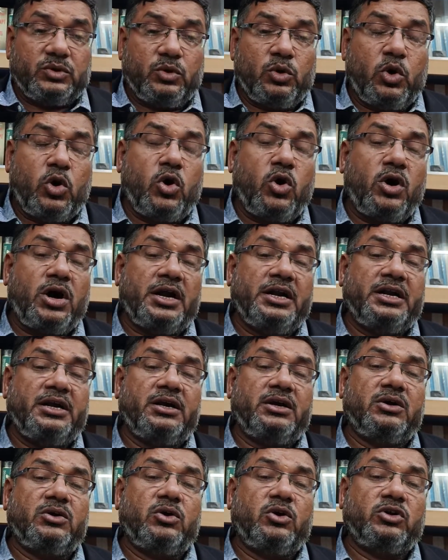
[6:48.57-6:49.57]

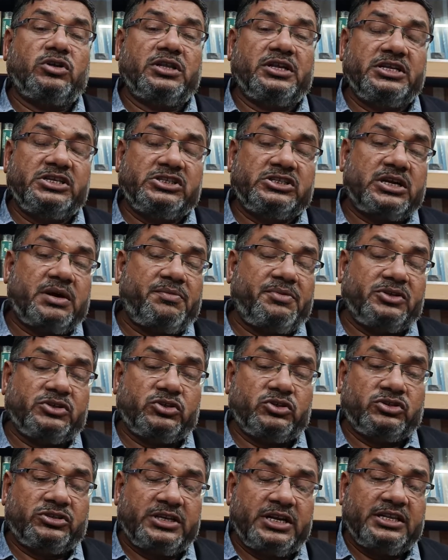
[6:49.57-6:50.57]
go to the registrar office
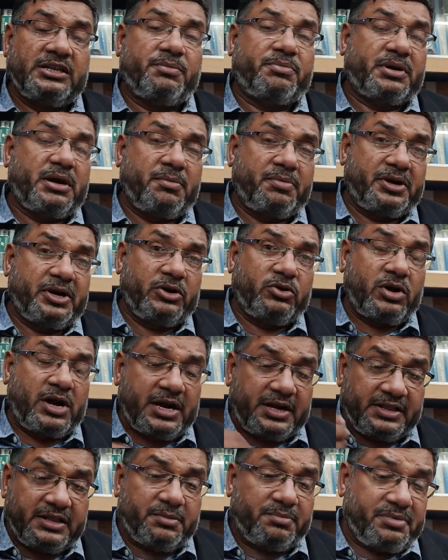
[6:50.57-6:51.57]
to sell the property to
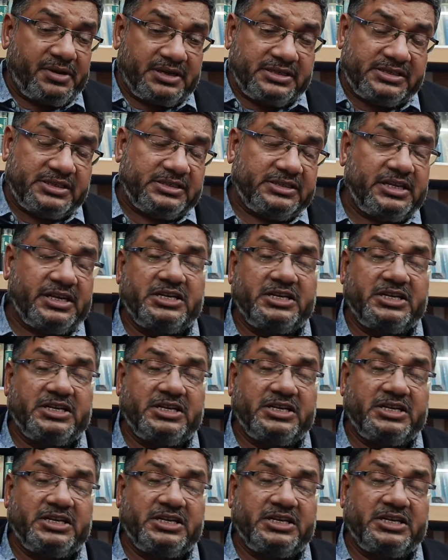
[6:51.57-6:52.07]
another person,